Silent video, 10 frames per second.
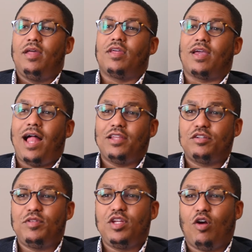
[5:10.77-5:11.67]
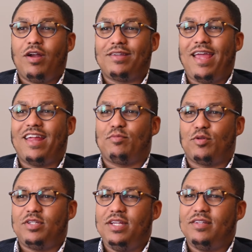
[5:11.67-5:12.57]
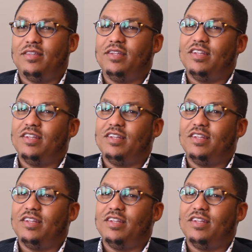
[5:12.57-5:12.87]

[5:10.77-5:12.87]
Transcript: The College of the Arts' expertise in